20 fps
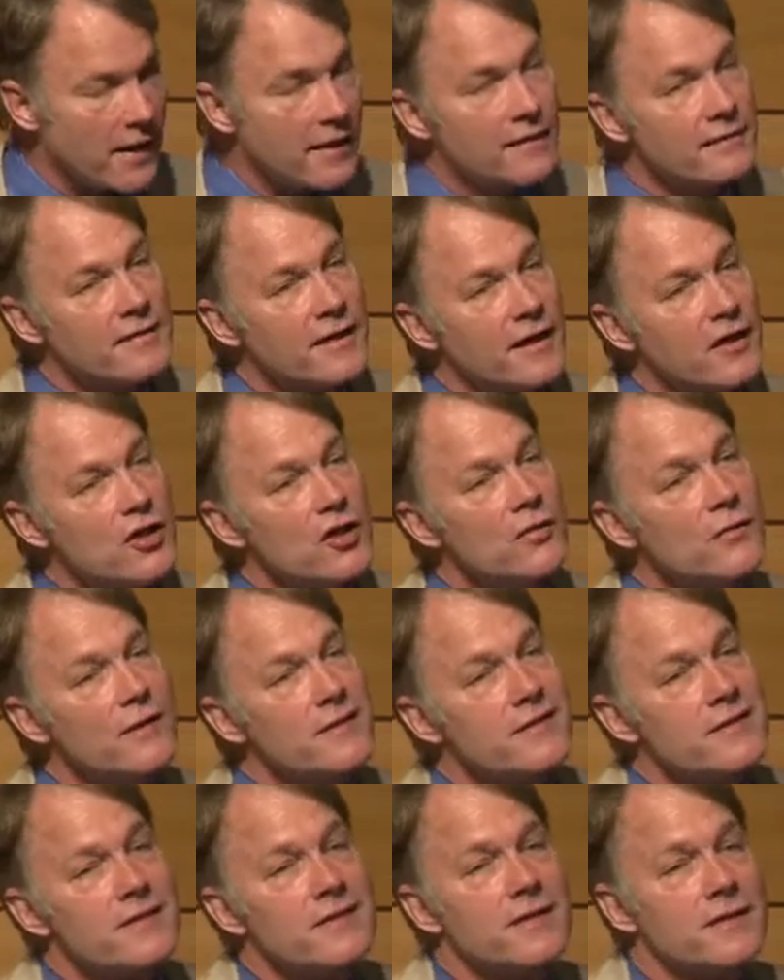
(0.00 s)
I can tell you
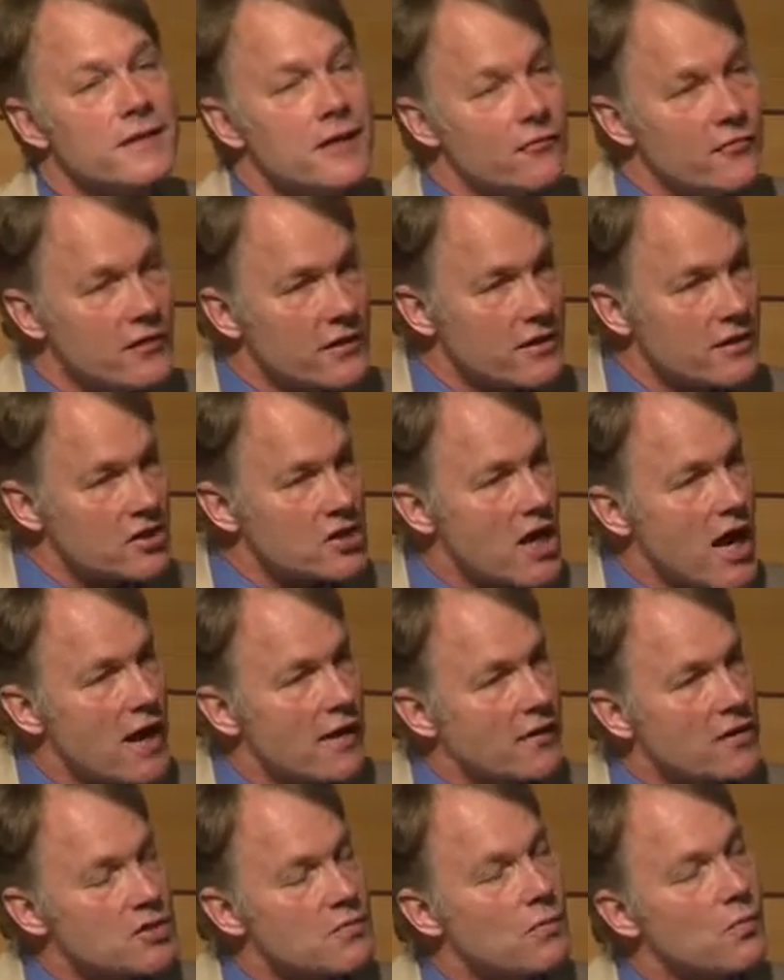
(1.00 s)
it's a significant
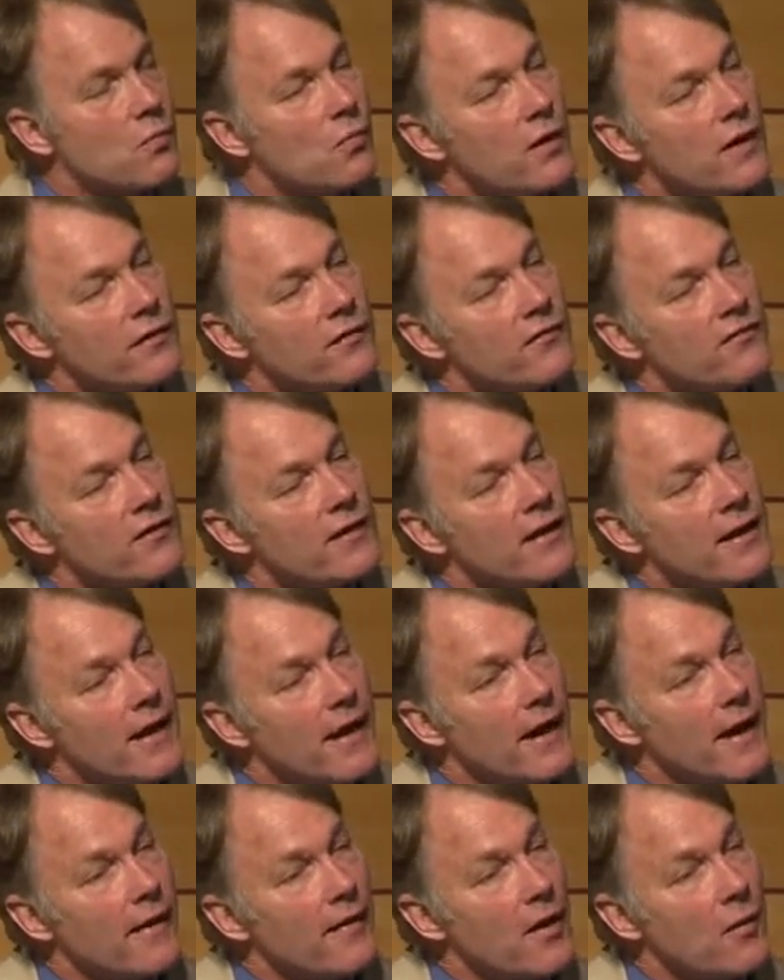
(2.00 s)
challenge, but ones
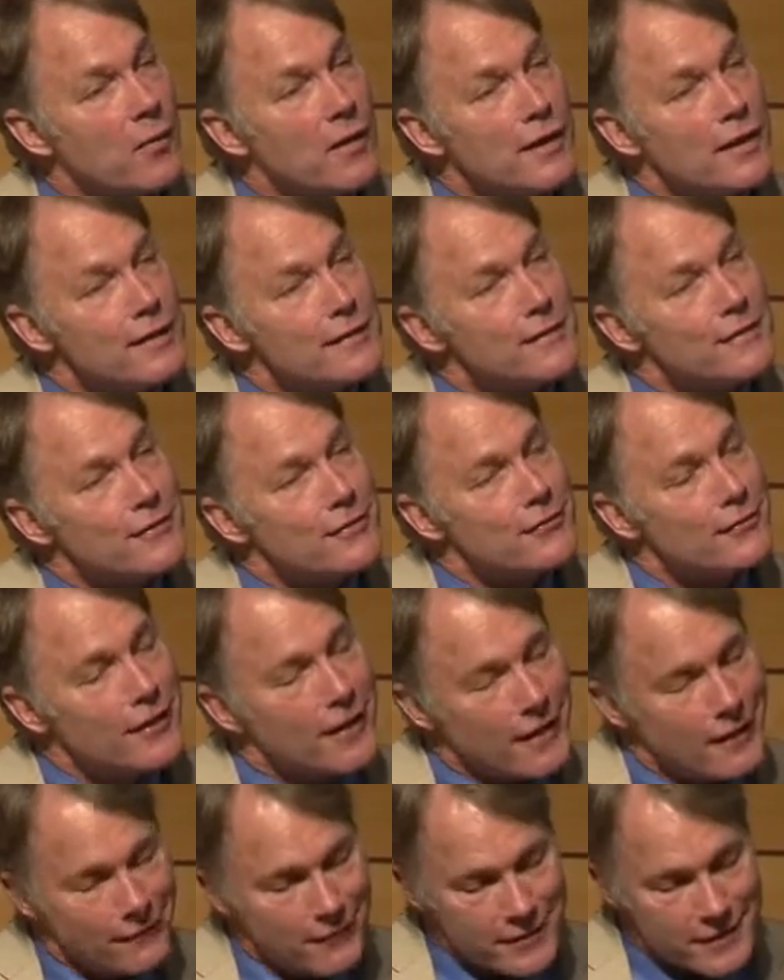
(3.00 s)
that we need
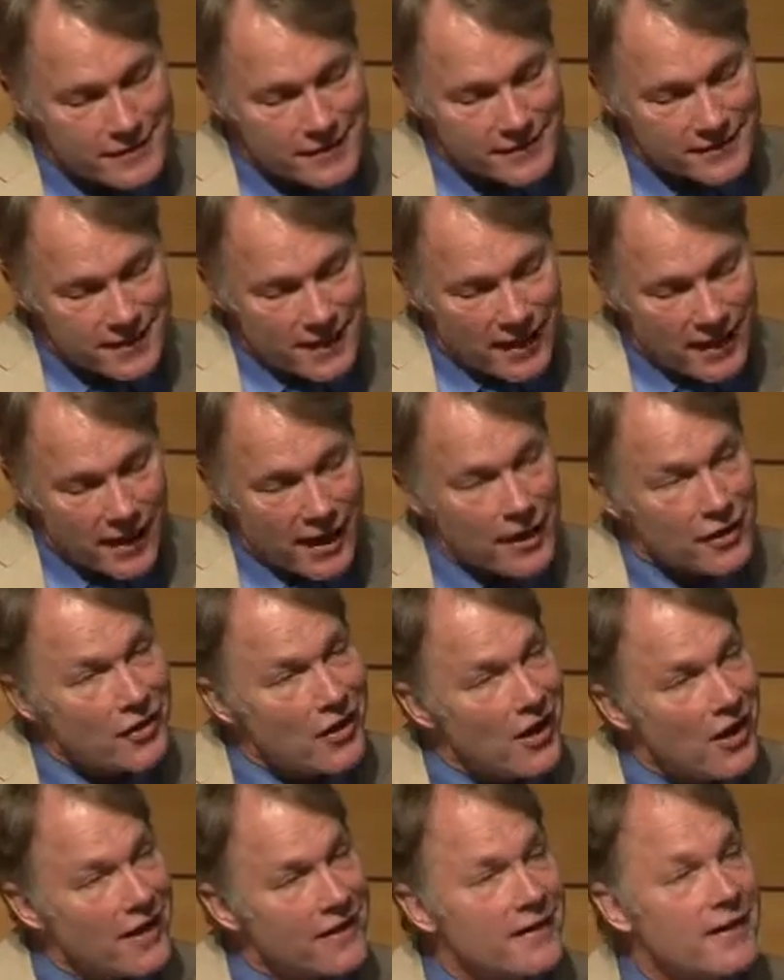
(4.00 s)
to take head
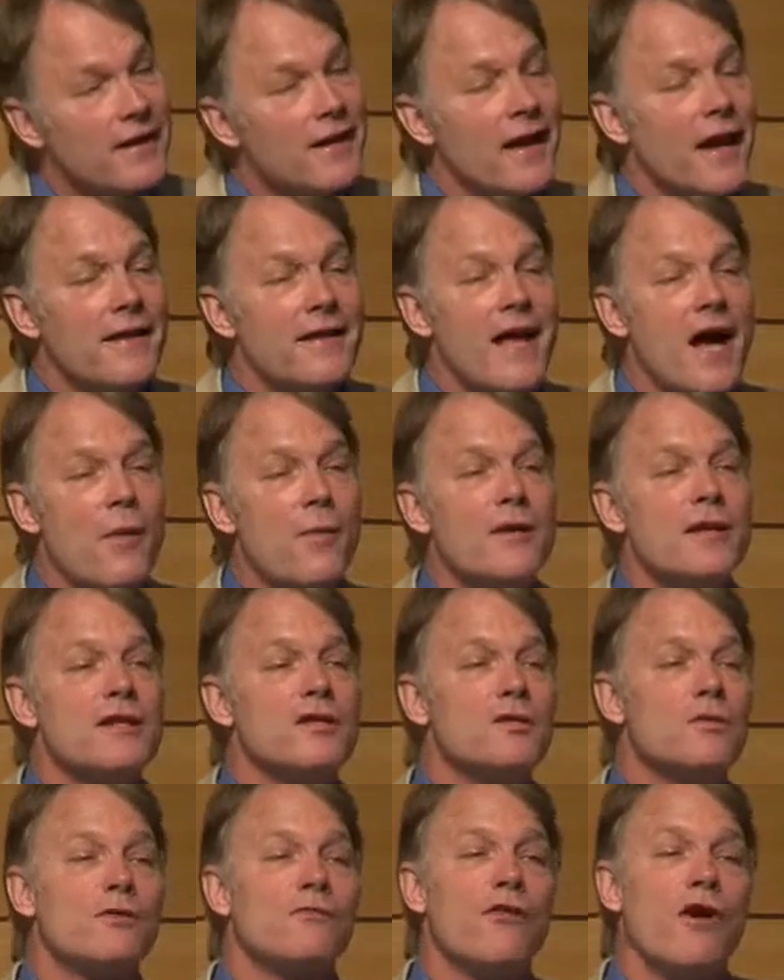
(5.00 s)
on. And now we need
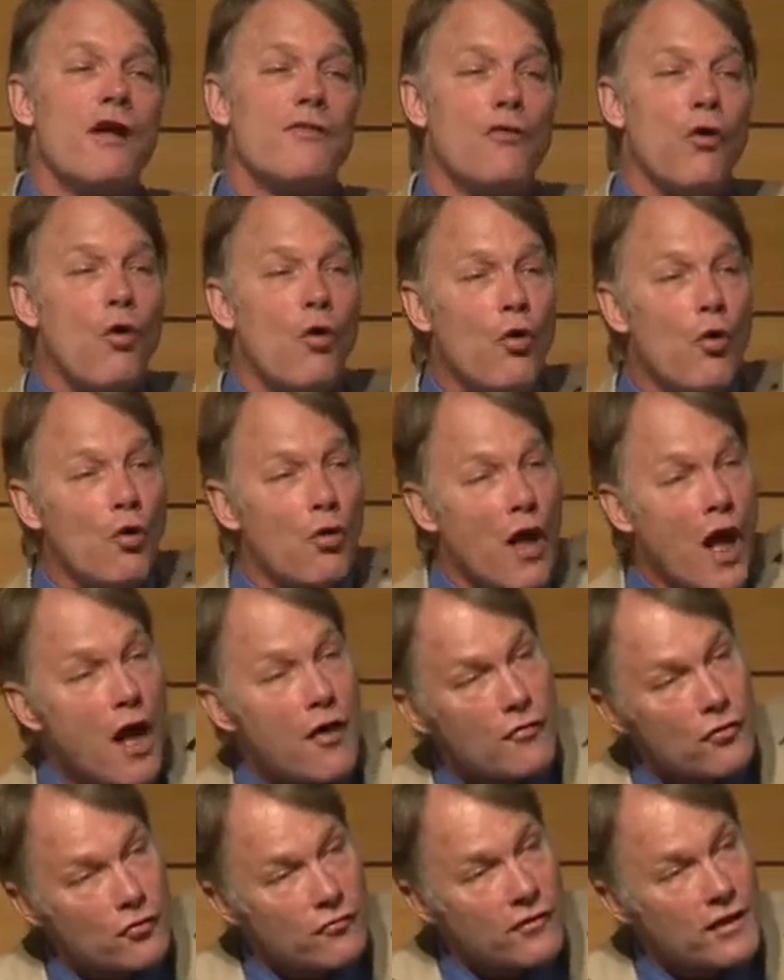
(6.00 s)
to involve a whole
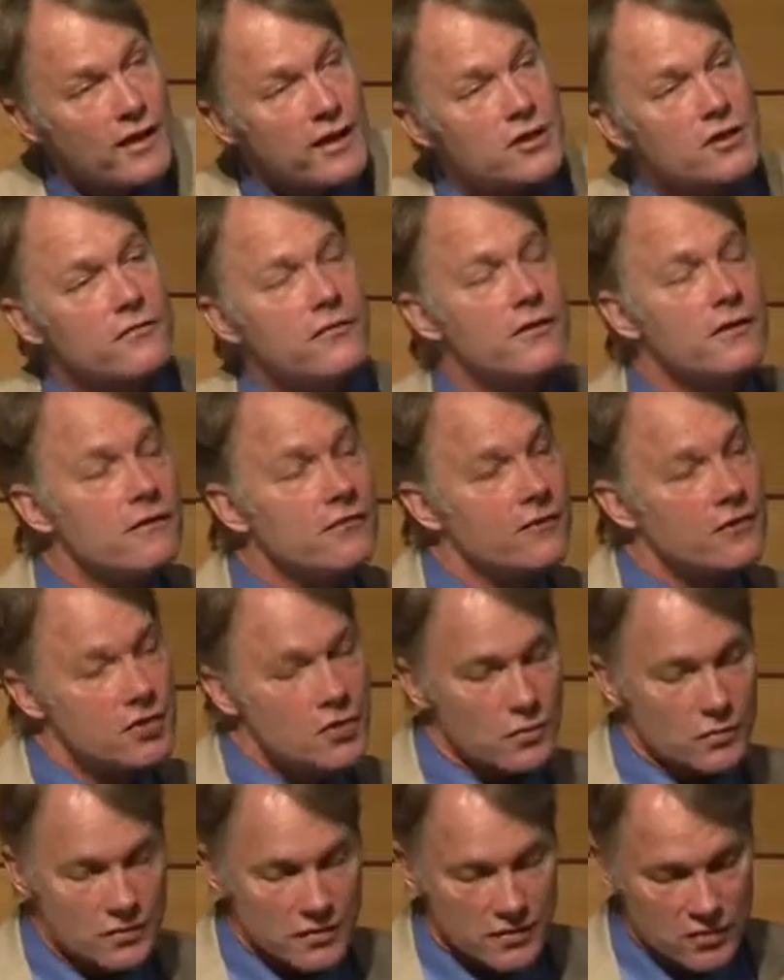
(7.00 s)
other range of
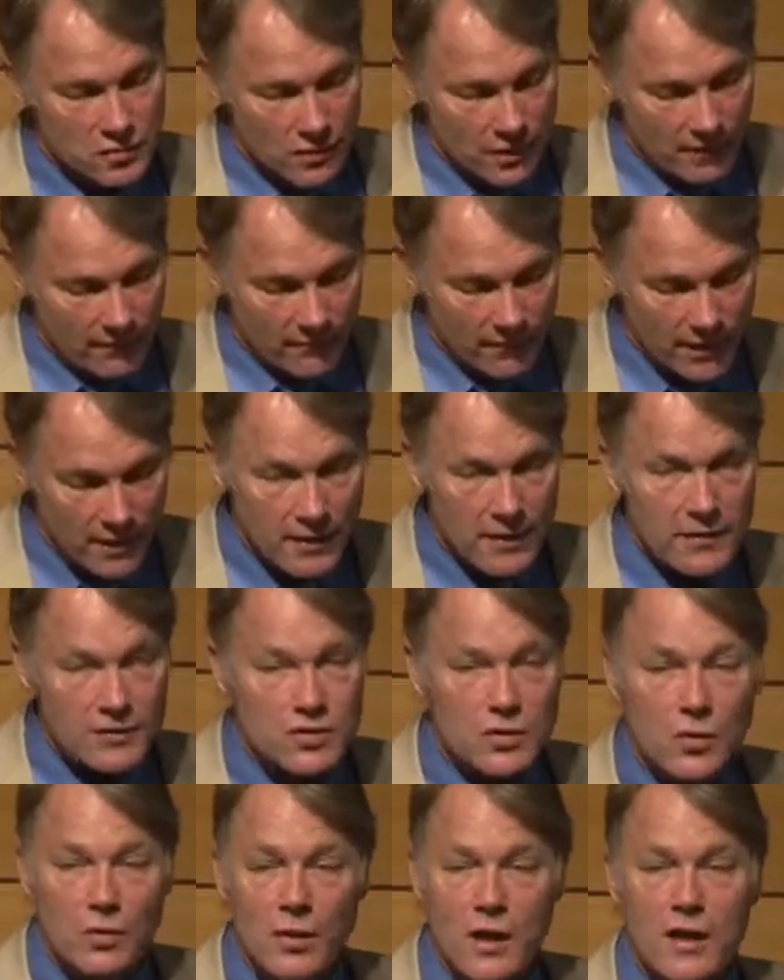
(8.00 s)
individuals as well.
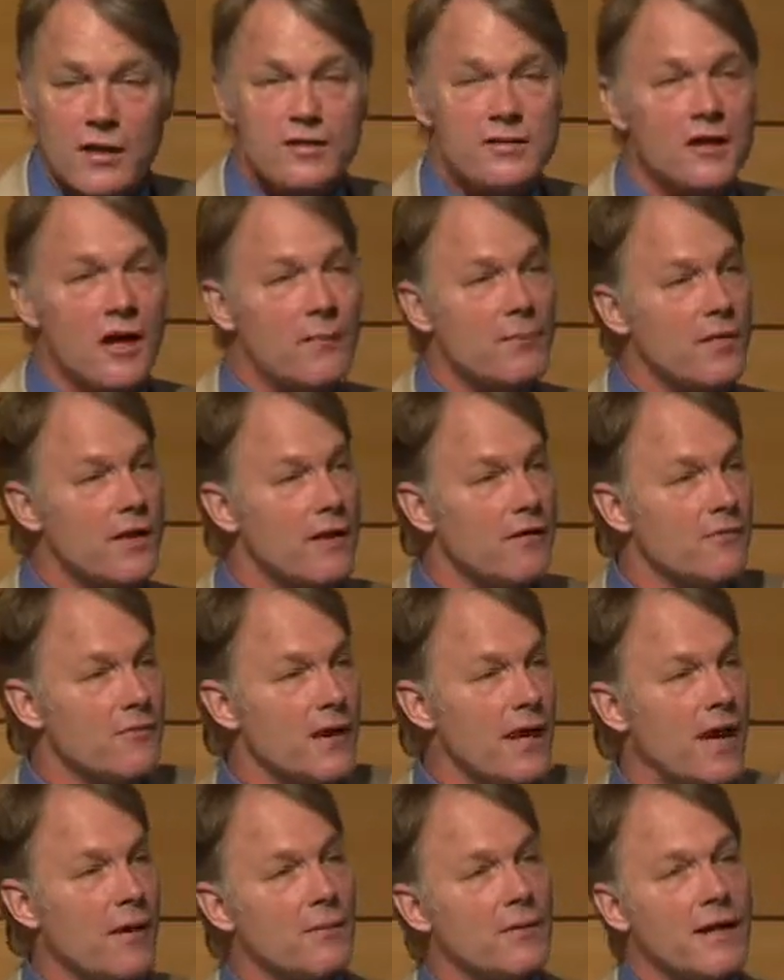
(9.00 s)
So I'll stop there and be
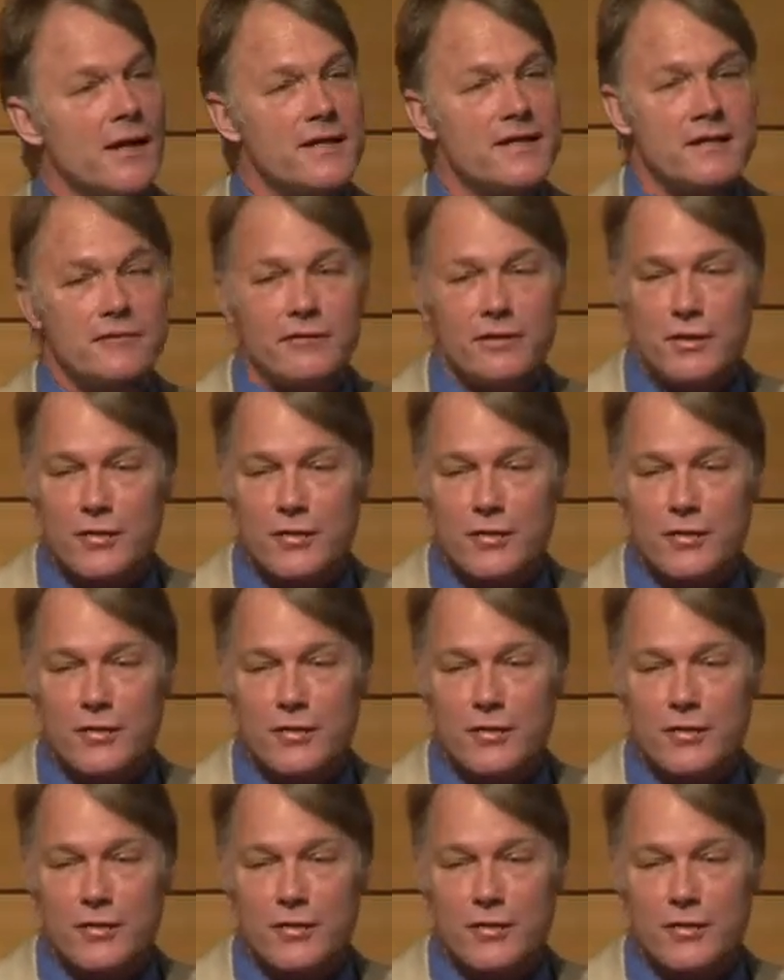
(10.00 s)
happy to answer any